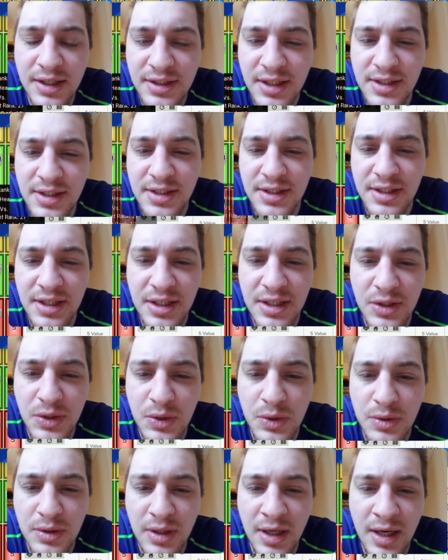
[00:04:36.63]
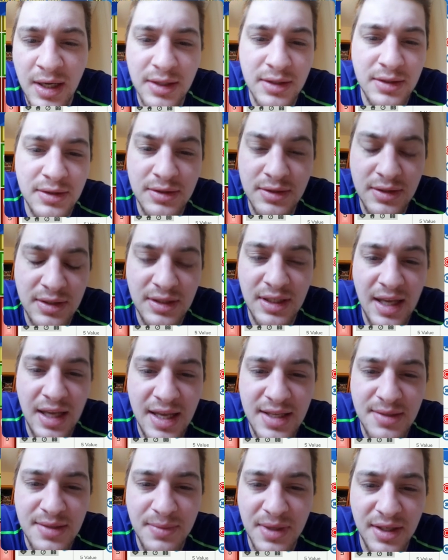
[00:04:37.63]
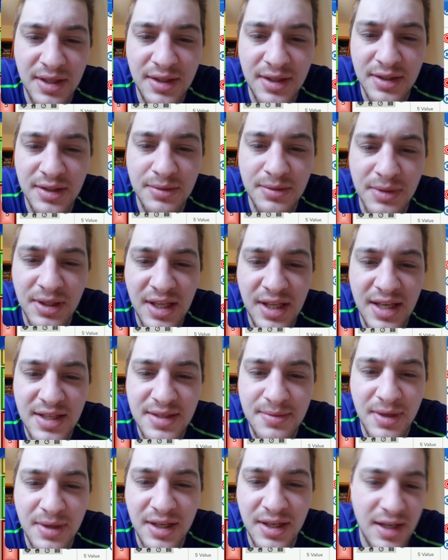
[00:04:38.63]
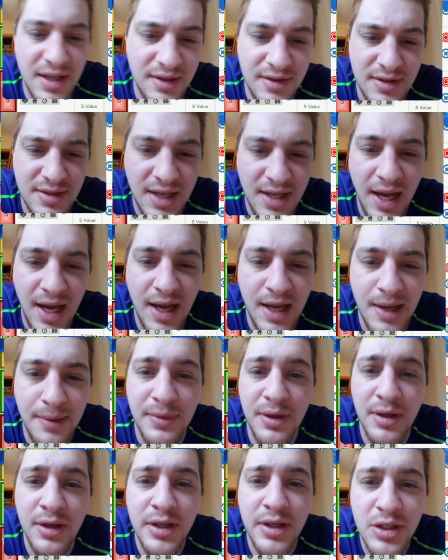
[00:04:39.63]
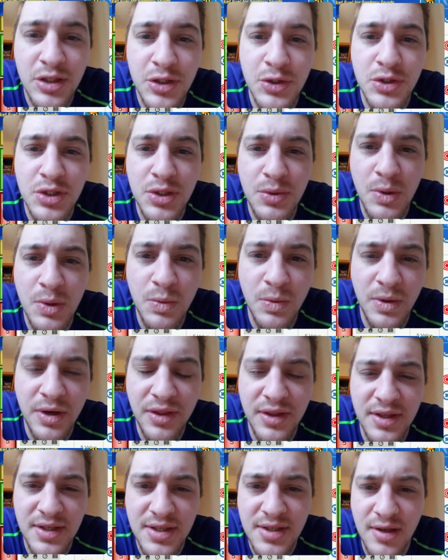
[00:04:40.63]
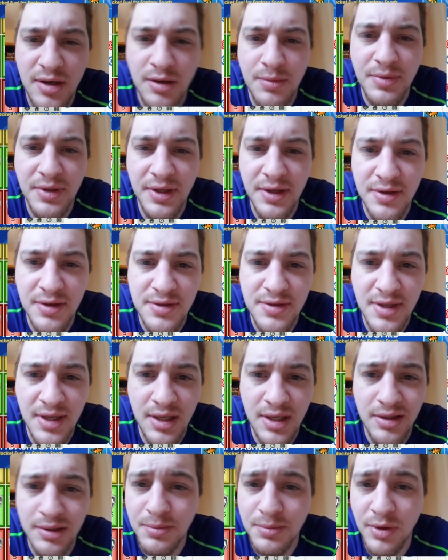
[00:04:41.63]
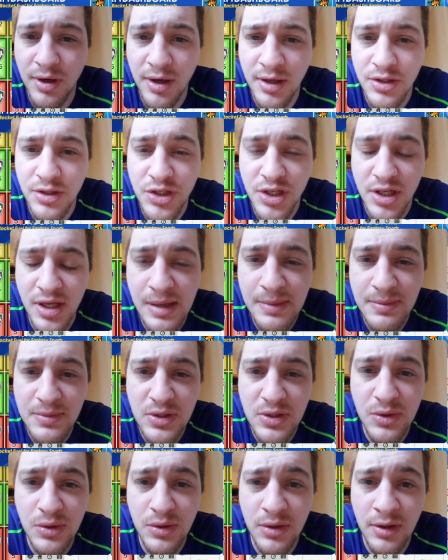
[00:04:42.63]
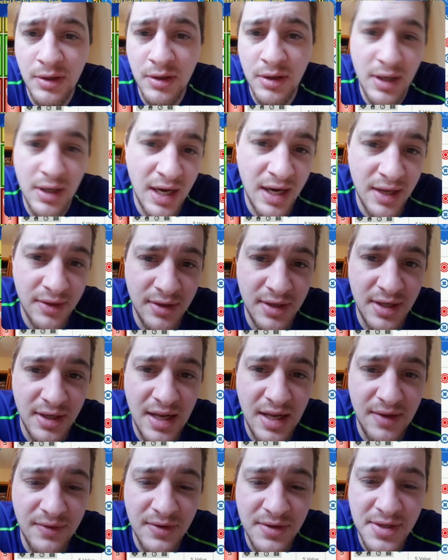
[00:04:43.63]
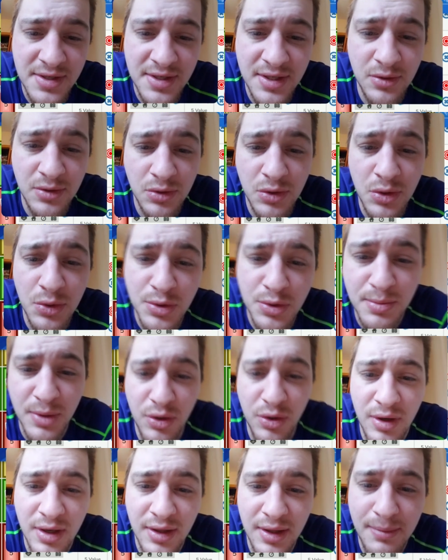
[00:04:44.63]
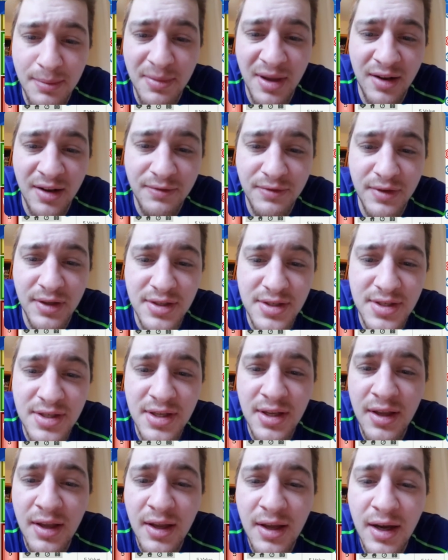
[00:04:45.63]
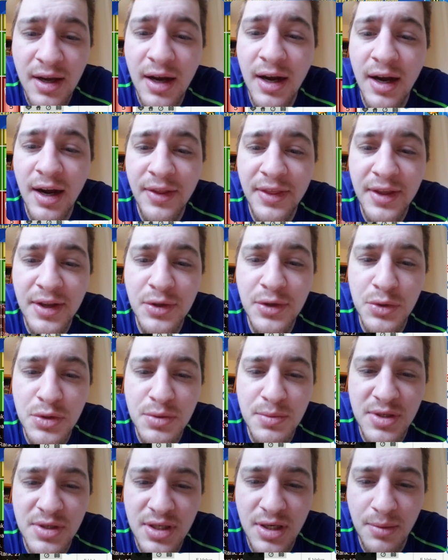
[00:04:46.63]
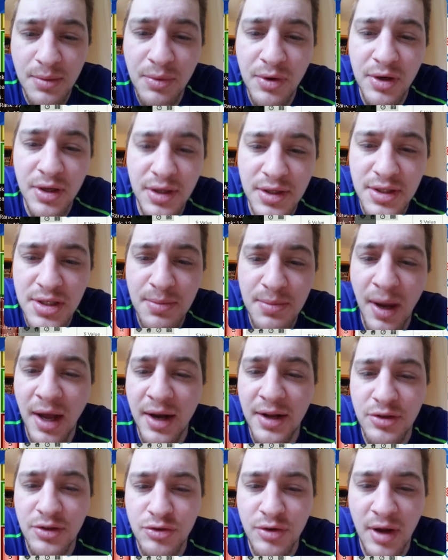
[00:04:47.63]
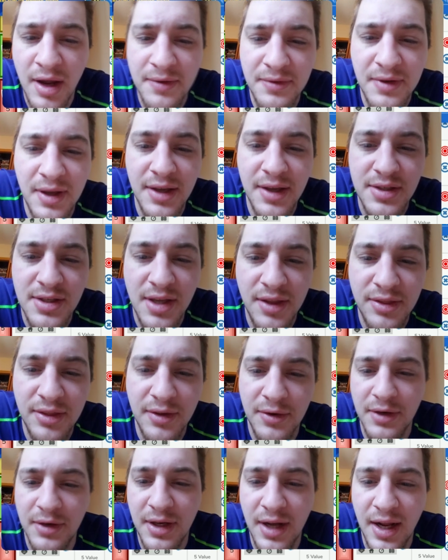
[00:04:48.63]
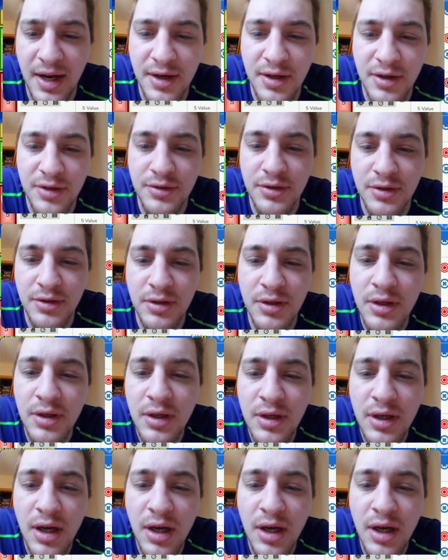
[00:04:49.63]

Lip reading: Doesn't need a whole lot. He hasn't been good, but he hasn't been getting the time. Usually when one of these star players like a LeBron James or a Anthony Davis is out, Kuzma greatly benefits. I think Kuzma's in a pretty good spot on DraftKings at 3,900.